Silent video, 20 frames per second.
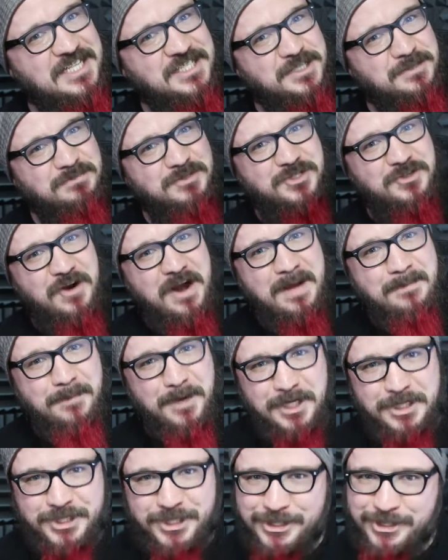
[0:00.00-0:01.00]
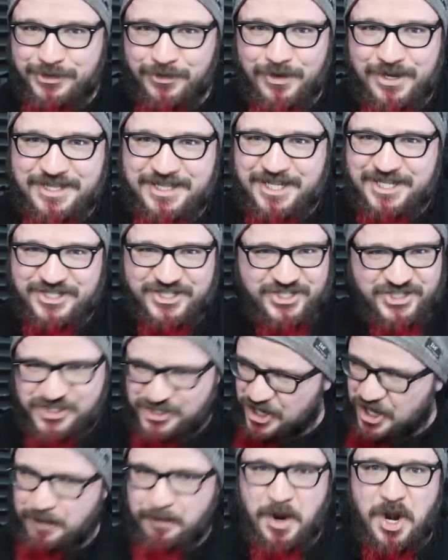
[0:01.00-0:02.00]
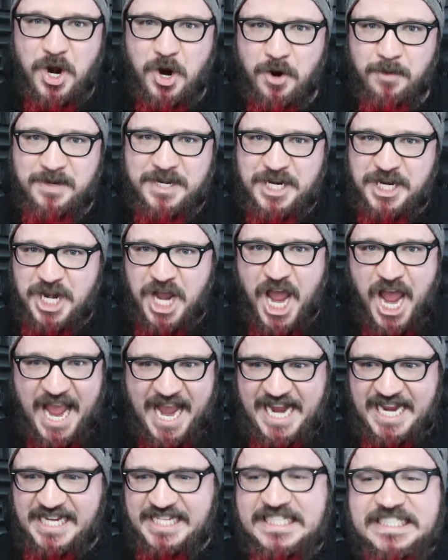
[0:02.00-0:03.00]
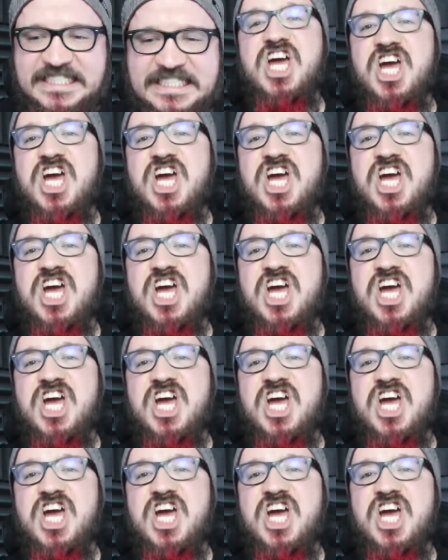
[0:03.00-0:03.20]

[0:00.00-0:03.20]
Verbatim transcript: that subscribe button to join the SygMan Army today.